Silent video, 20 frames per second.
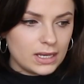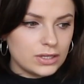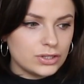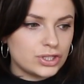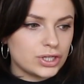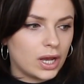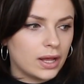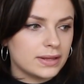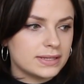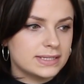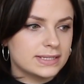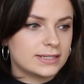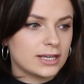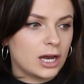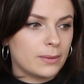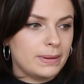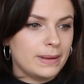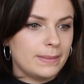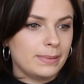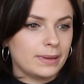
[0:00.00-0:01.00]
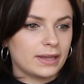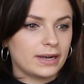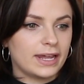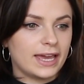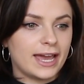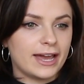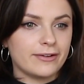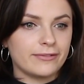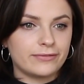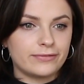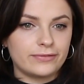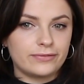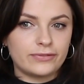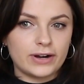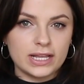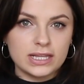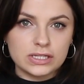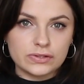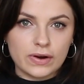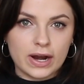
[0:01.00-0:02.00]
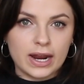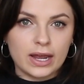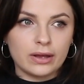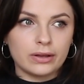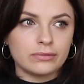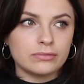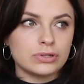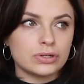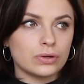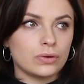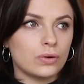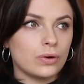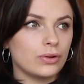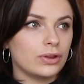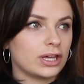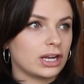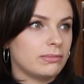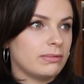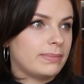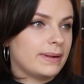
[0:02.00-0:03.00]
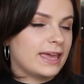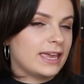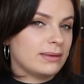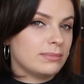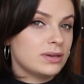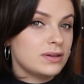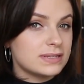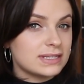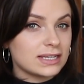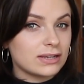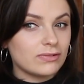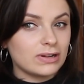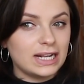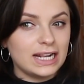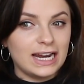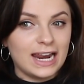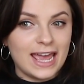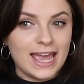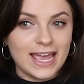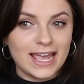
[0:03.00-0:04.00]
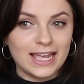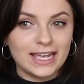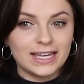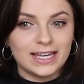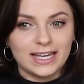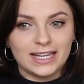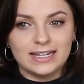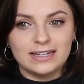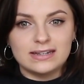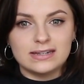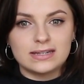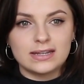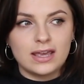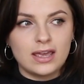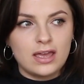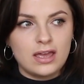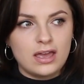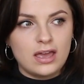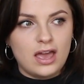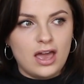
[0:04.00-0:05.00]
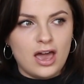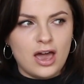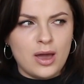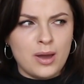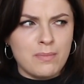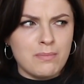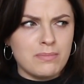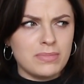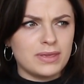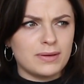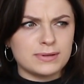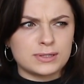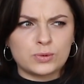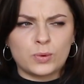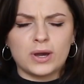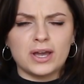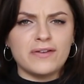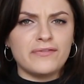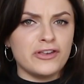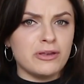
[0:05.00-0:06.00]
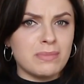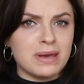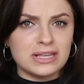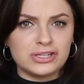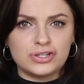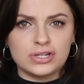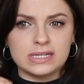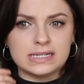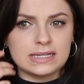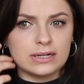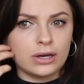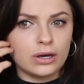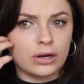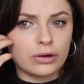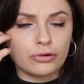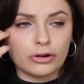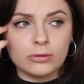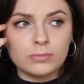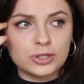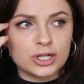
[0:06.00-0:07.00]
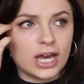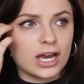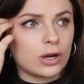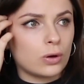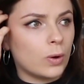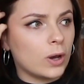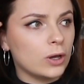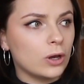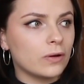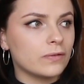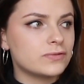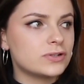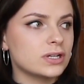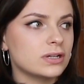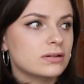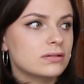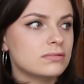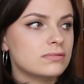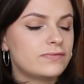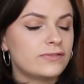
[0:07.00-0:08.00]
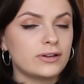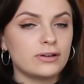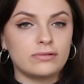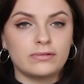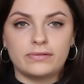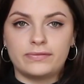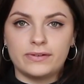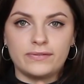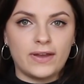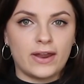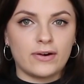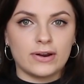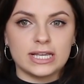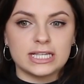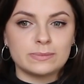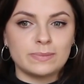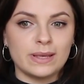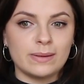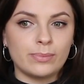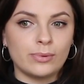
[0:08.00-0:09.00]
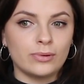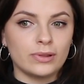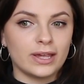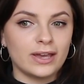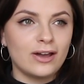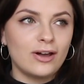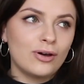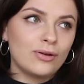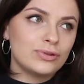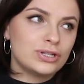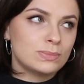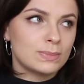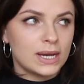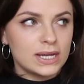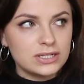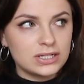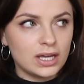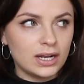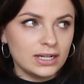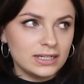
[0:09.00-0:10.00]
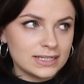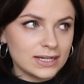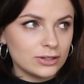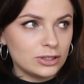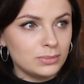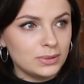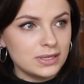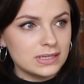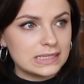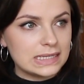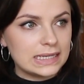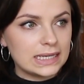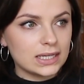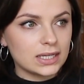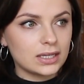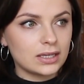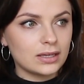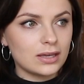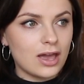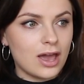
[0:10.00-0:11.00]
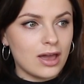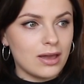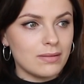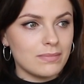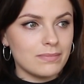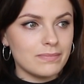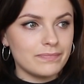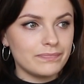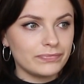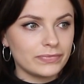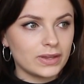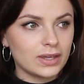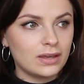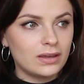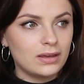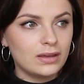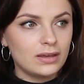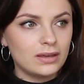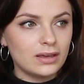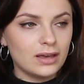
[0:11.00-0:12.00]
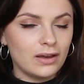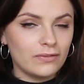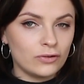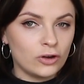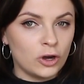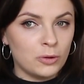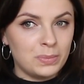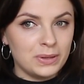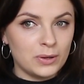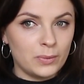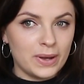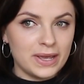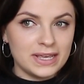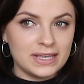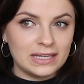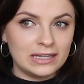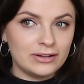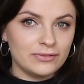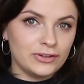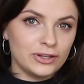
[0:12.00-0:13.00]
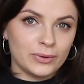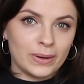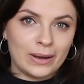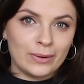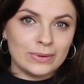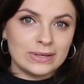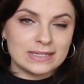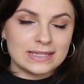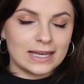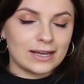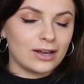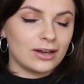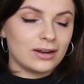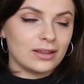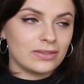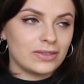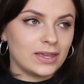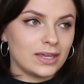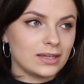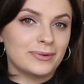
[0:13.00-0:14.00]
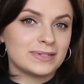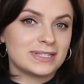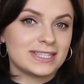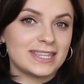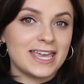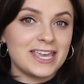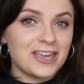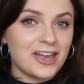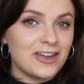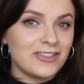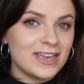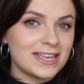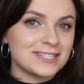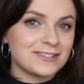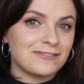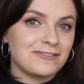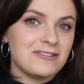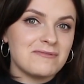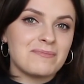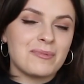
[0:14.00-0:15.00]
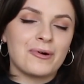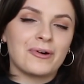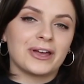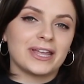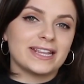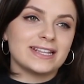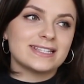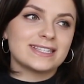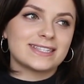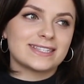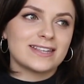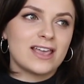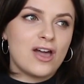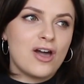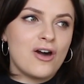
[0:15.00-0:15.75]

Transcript: chances are people are going to have friends around, or they're going to be playing music really late, and there was quite a few messages in our group chat quite often for various people, like, oh, do you mind turning down your music? I've got to be awake in a few hours, that kind of thing. So there you go, there's a few points